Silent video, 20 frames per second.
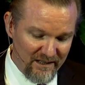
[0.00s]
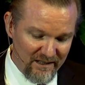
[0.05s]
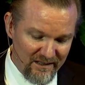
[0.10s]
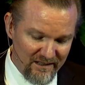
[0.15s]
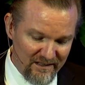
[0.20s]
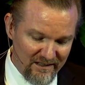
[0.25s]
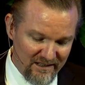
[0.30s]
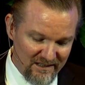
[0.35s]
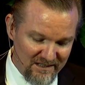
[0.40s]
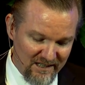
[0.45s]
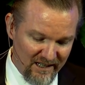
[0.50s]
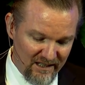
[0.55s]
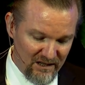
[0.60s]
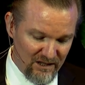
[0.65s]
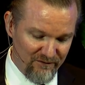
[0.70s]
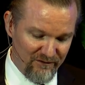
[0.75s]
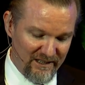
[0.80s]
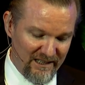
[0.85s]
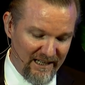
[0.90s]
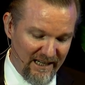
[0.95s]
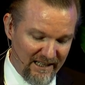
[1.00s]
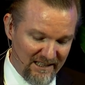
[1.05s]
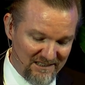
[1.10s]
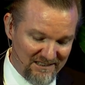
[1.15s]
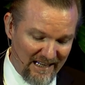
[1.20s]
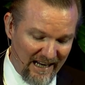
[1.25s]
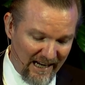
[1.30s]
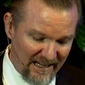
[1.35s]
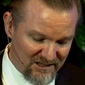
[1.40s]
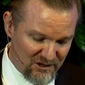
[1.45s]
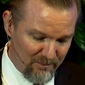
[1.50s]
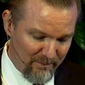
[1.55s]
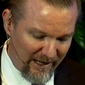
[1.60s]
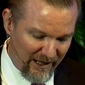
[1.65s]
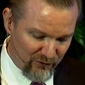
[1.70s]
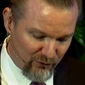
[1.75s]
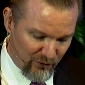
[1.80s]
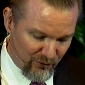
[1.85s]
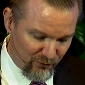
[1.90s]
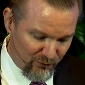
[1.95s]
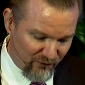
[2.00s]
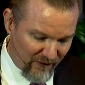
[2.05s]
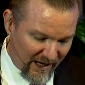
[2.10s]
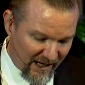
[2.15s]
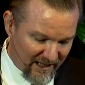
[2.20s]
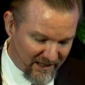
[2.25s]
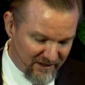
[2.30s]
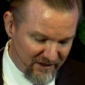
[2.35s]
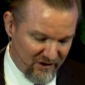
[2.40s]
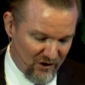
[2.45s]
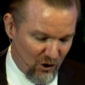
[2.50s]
Uh, the title of it again is As a Matter of Fact,